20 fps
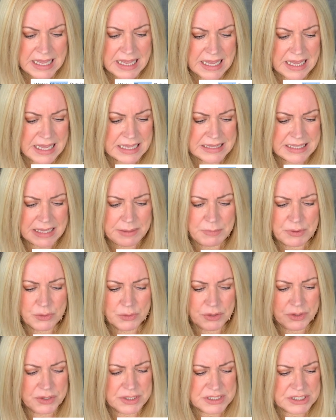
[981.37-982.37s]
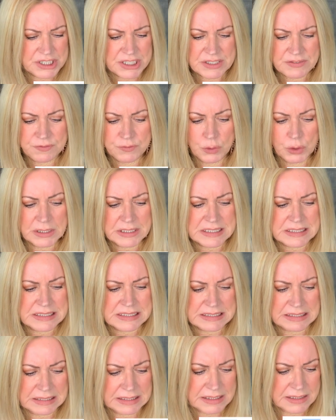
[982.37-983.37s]
And then we go down, it's just full of
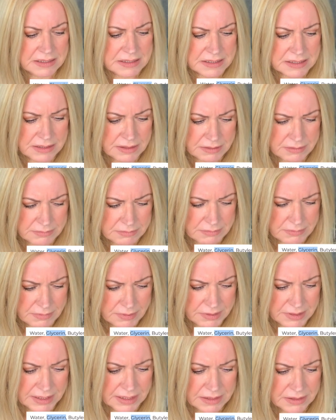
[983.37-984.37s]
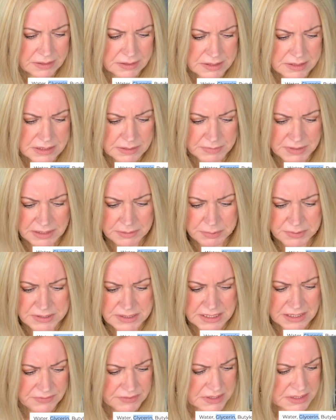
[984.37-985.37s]
silicones and thickeners to me and
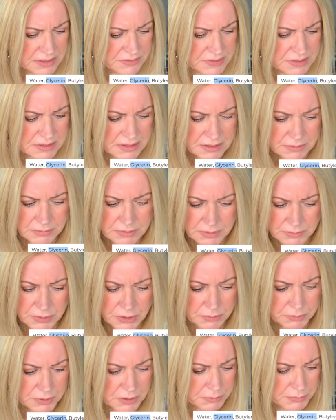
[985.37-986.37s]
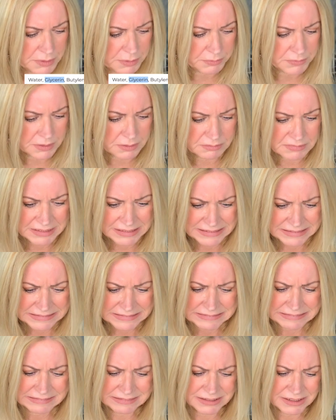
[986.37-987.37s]
preservatives. No.
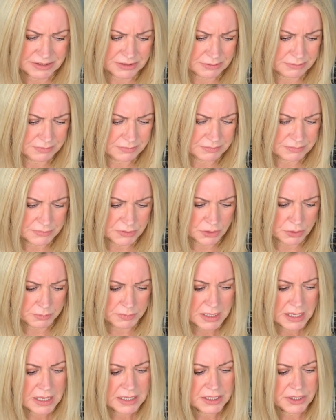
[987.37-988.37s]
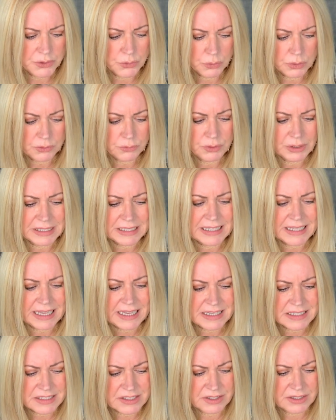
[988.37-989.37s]
You don't really
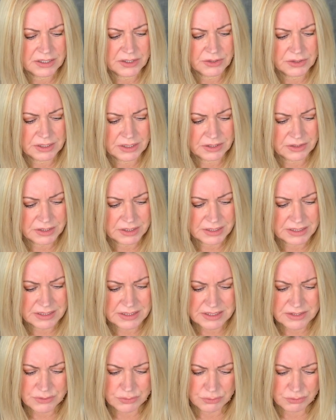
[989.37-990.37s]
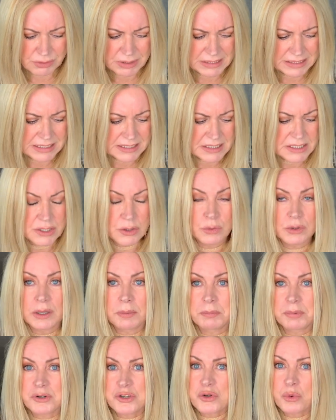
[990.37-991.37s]
get to the good ingredients really until
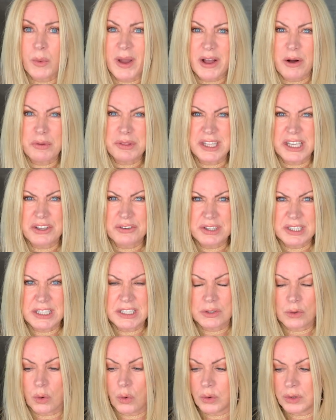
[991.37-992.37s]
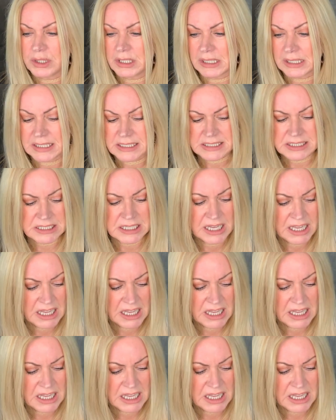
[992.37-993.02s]
number 12th ingredient on the list.